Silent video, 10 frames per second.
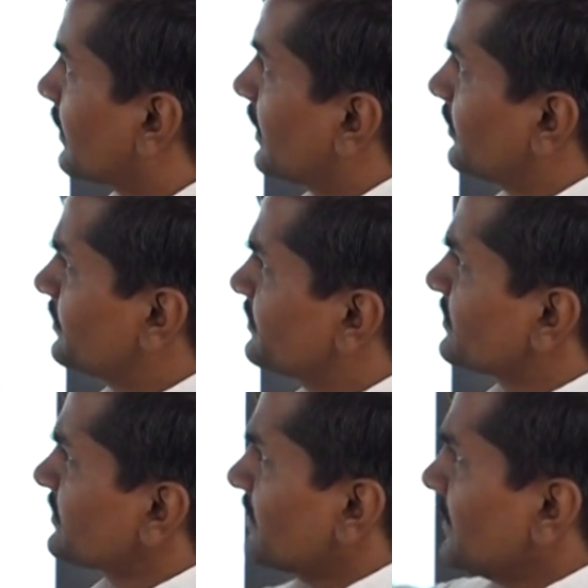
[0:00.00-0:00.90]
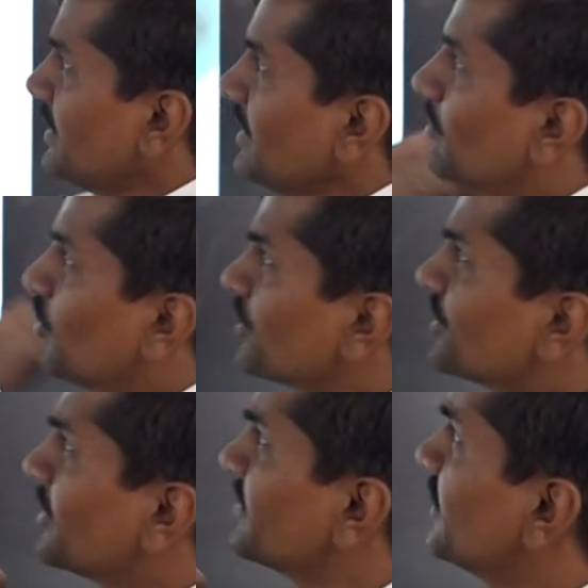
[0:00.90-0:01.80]
Now
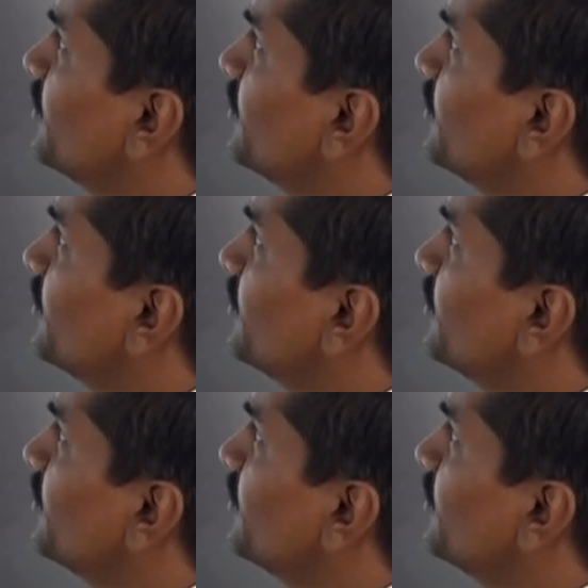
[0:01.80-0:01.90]
most of the